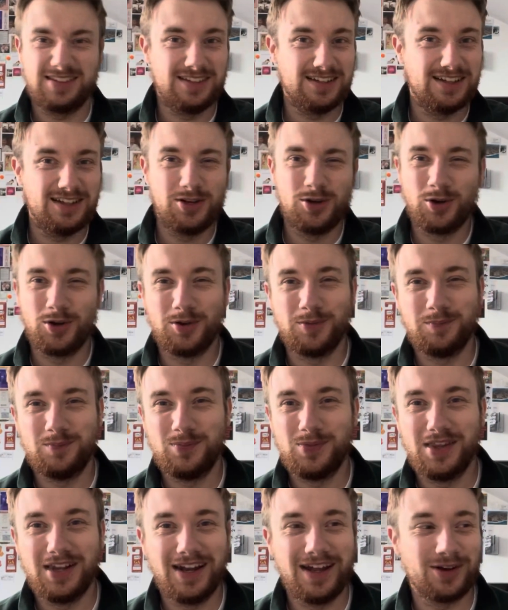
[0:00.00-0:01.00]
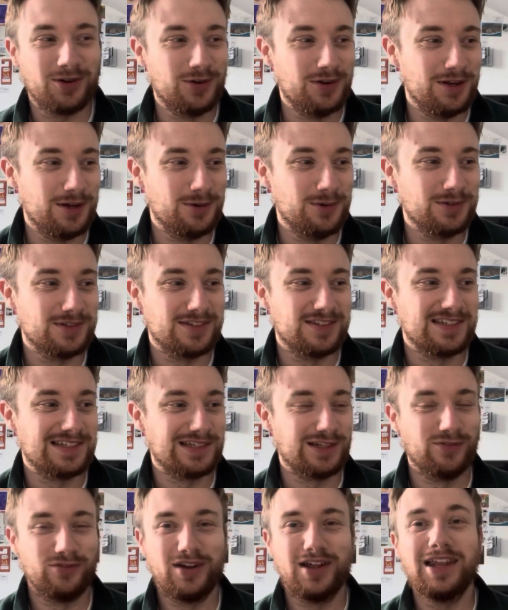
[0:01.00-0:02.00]
you know, the Lego news and
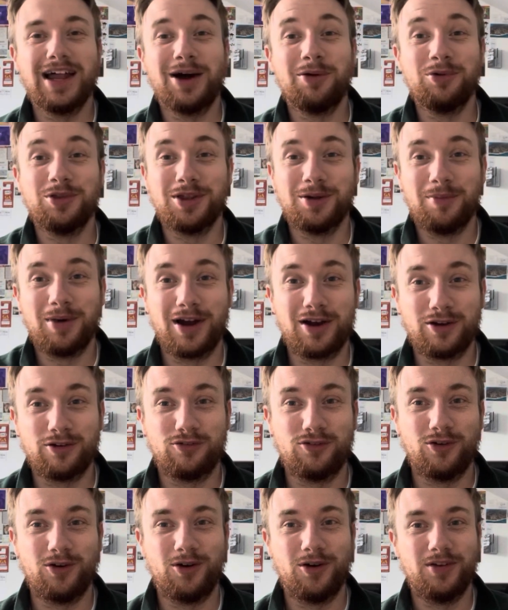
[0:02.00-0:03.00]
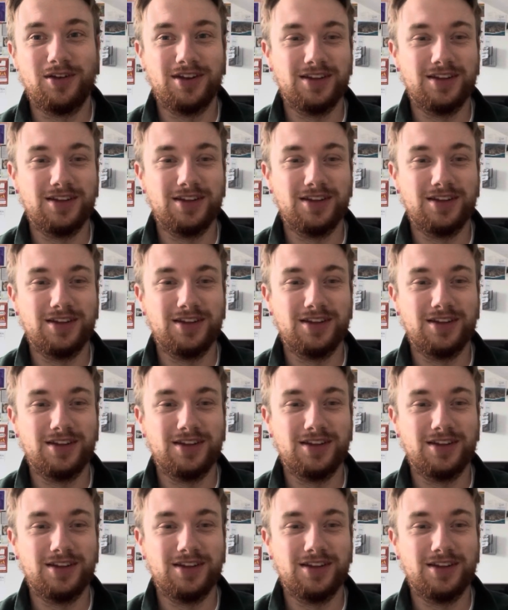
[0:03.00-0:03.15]
stuff like that with a microphone.